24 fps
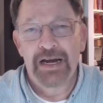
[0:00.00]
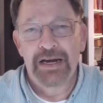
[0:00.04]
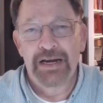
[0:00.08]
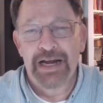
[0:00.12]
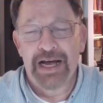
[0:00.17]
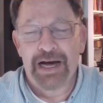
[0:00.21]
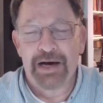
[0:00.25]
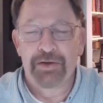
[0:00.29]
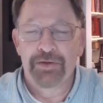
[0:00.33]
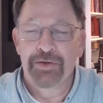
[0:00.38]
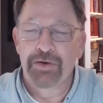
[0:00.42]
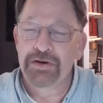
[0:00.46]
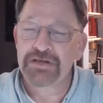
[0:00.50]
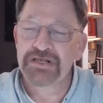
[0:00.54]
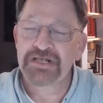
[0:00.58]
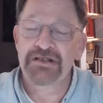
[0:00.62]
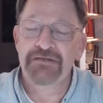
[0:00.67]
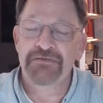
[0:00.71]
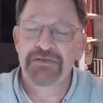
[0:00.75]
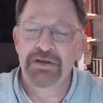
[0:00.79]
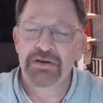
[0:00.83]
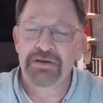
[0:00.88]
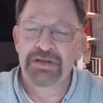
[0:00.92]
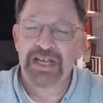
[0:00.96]
Now, those
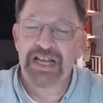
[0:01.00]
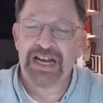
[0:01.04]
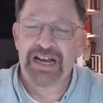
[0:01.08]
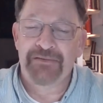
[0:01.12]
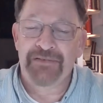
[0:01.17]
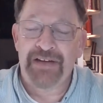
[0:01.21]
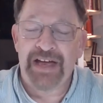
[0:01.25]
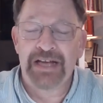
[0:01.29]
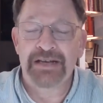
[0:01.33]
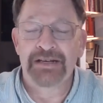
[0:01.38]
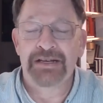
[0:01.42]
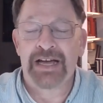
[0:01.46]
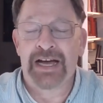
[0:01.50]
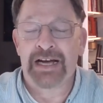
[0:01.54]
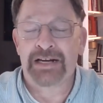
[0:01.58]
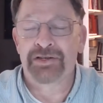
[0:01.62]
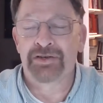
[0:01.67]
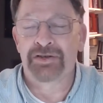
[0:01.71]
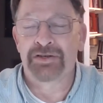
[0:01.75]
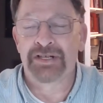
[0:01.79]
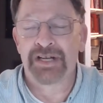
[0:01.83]
of you that have had Dr.